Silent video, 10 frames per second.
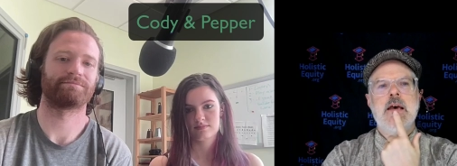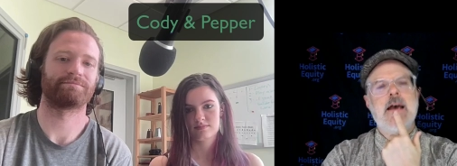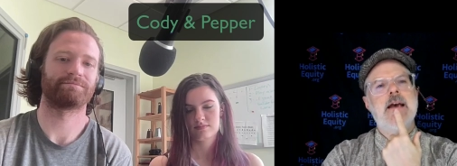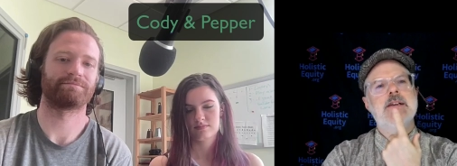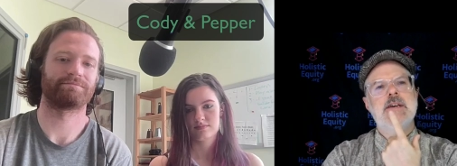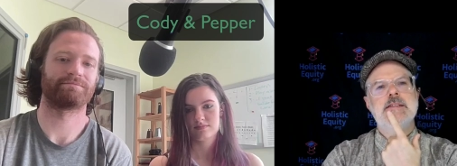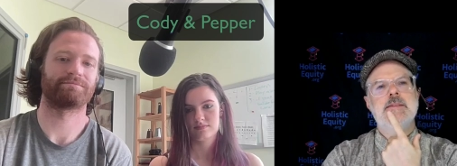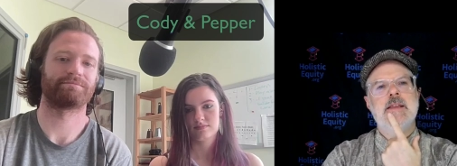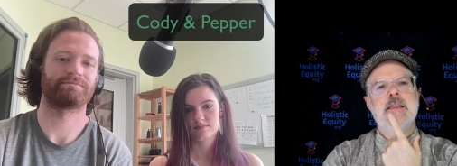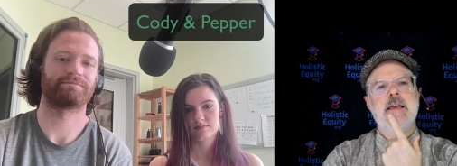Speaker 1: I actually asked
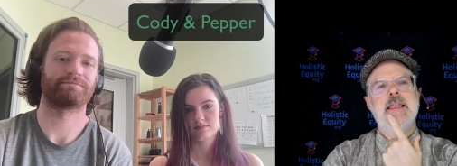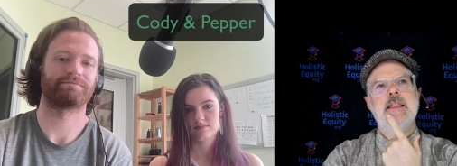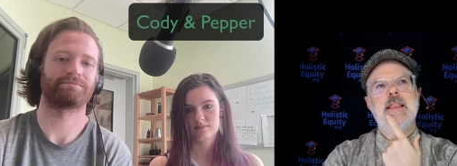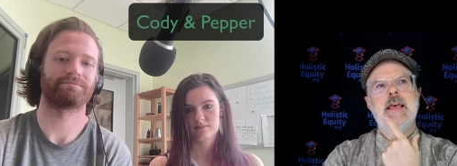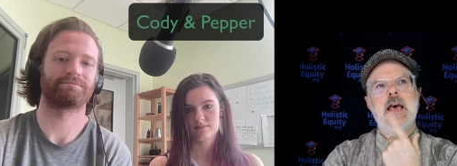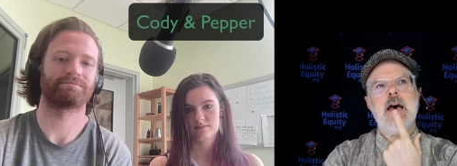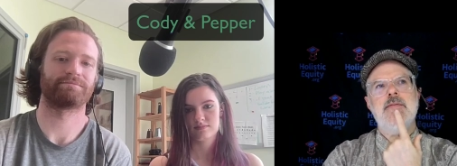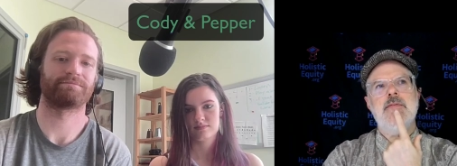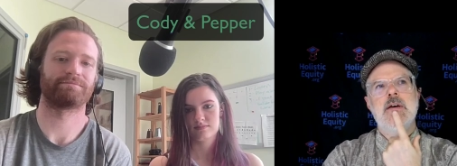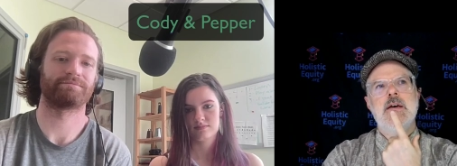about that. They they have
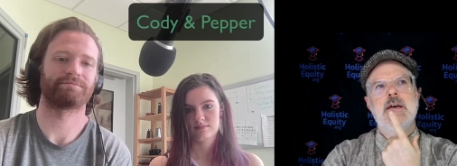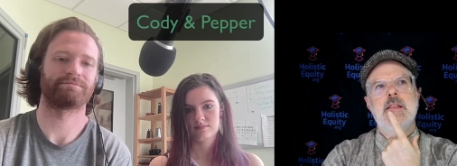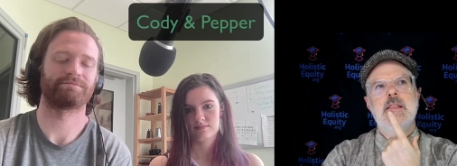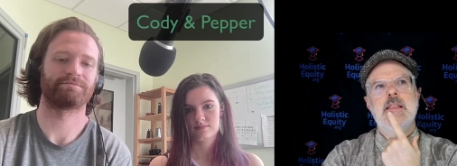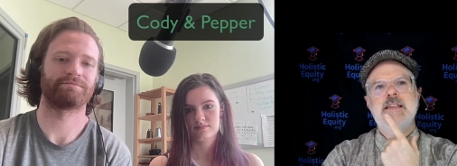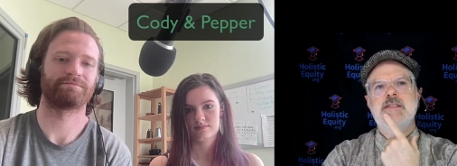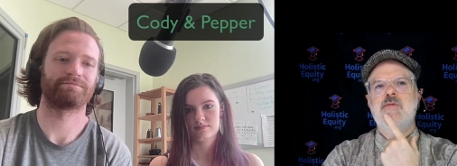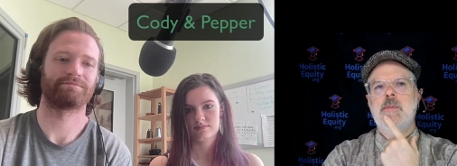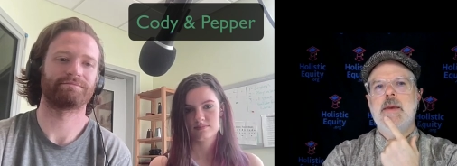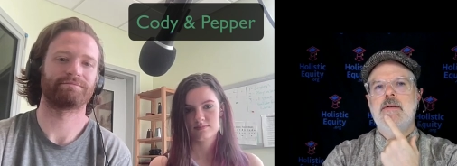less
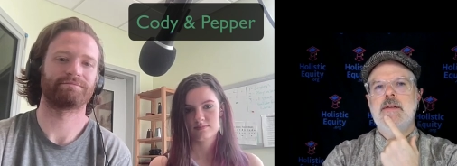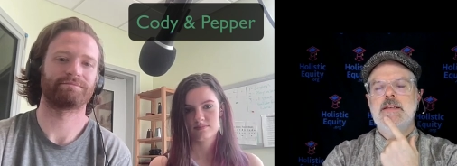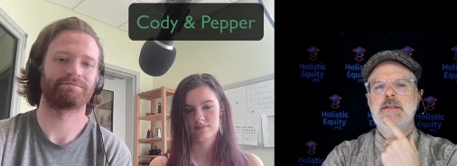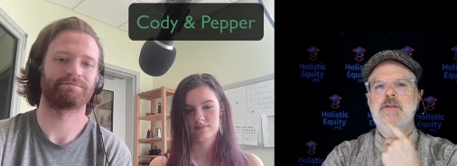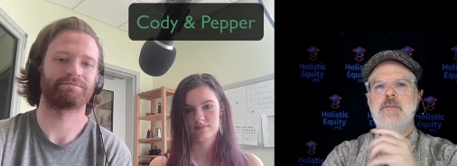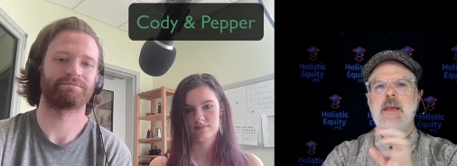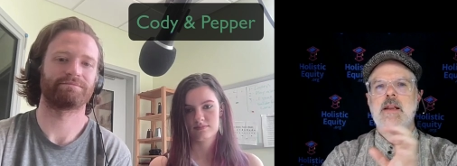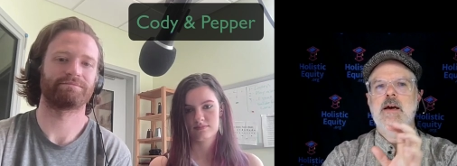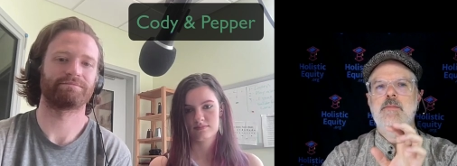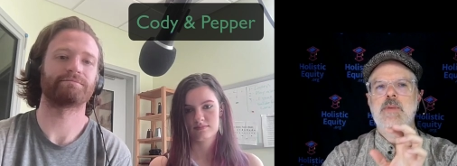formality, so it may
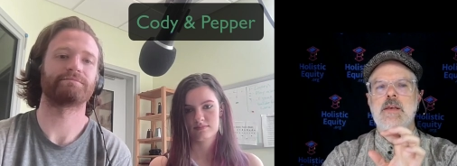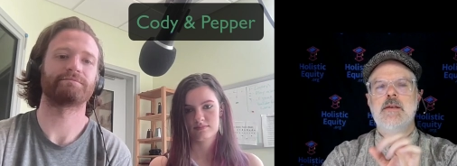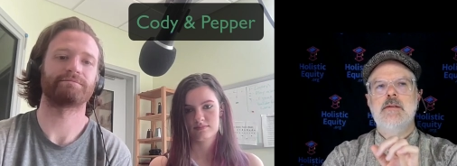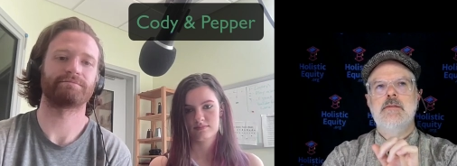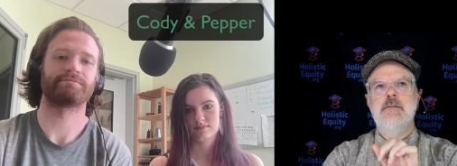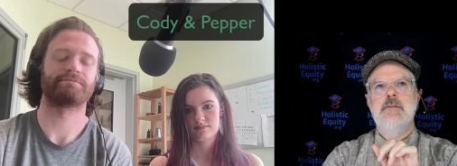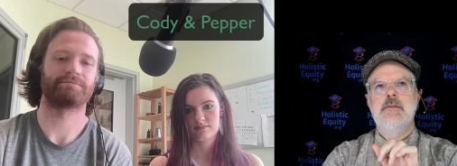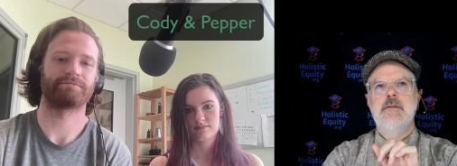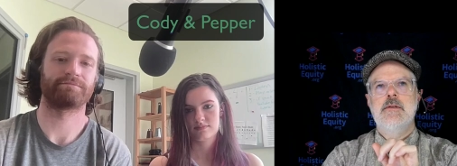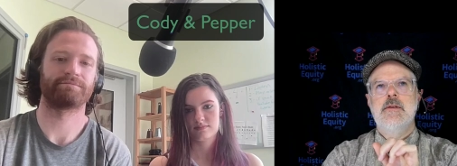not be
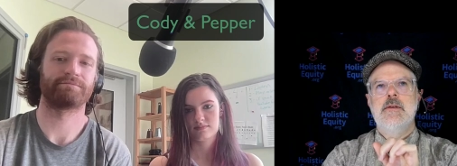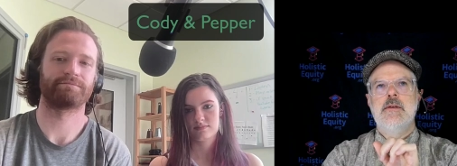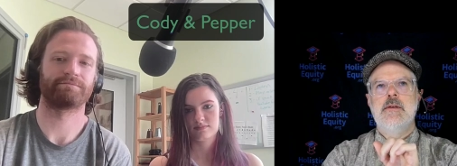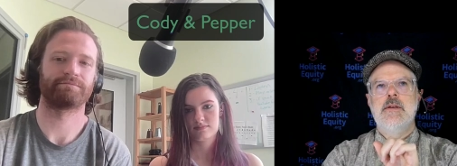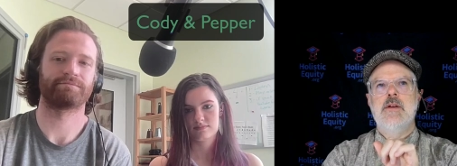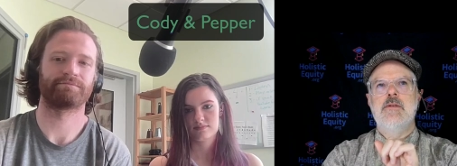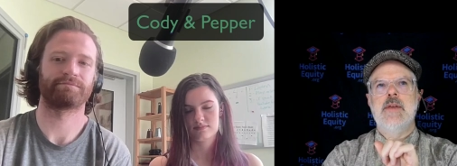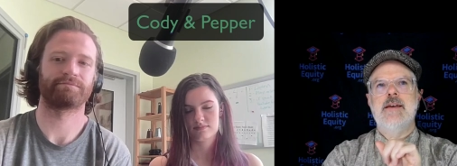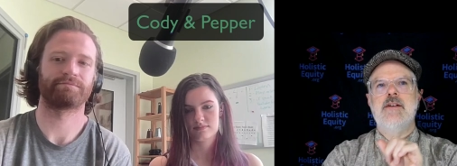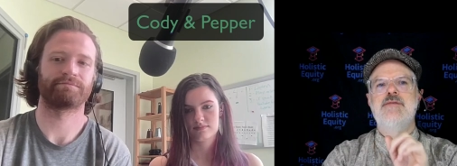you know
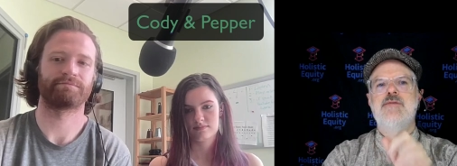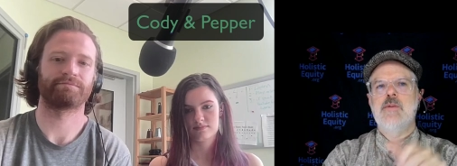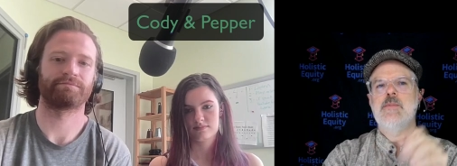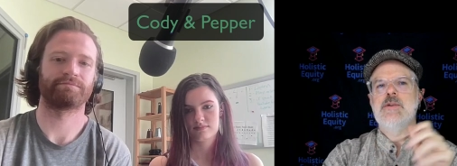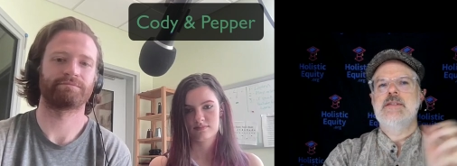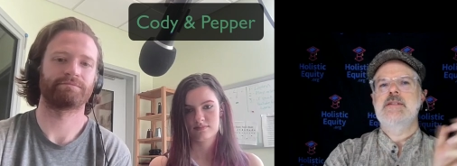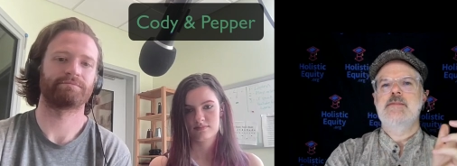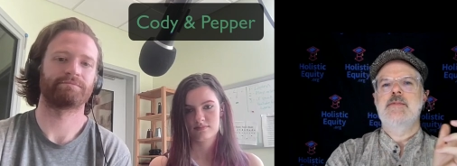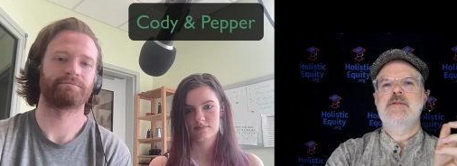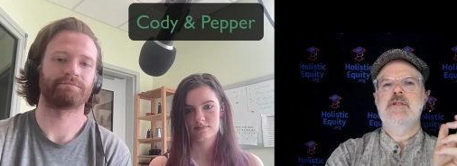like a formal
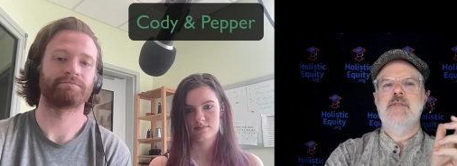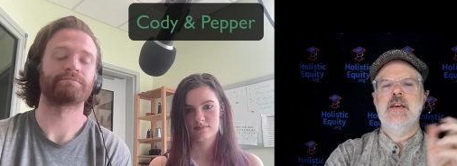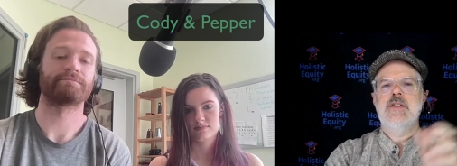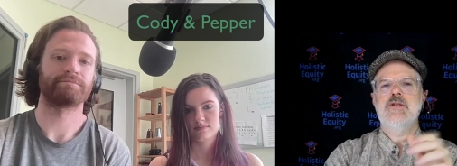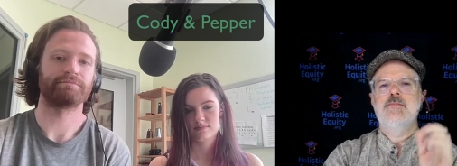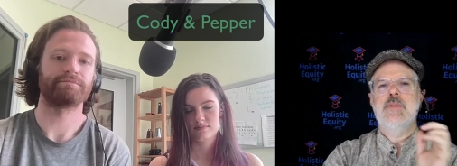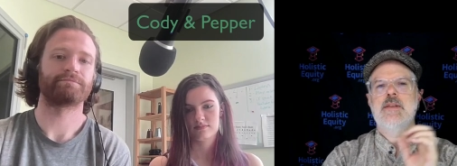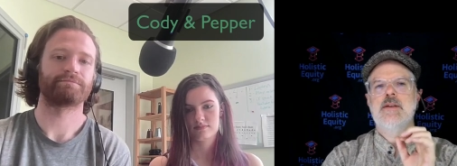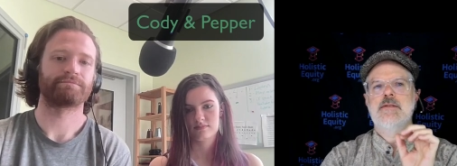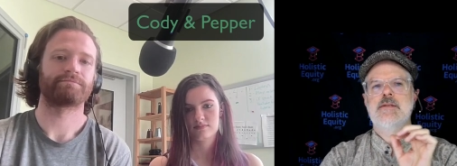system of certification, but
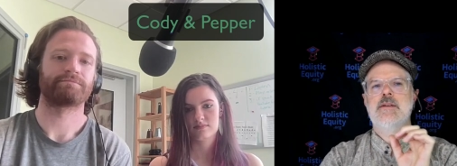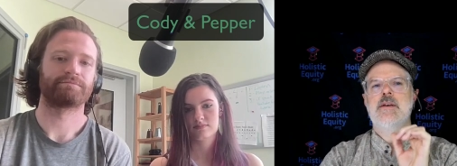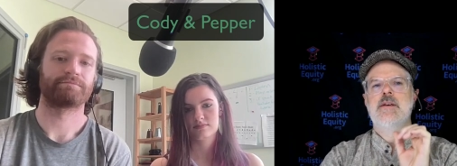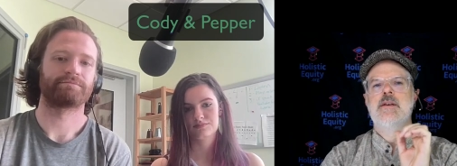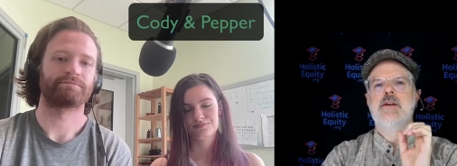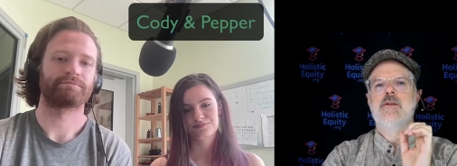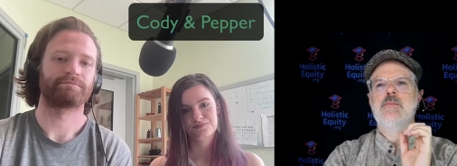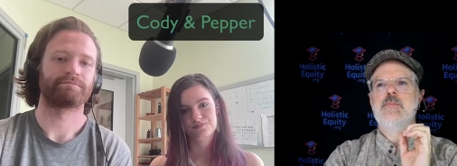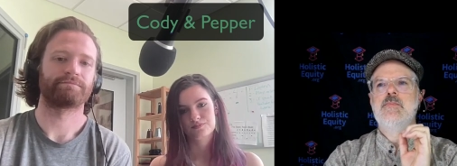there's you know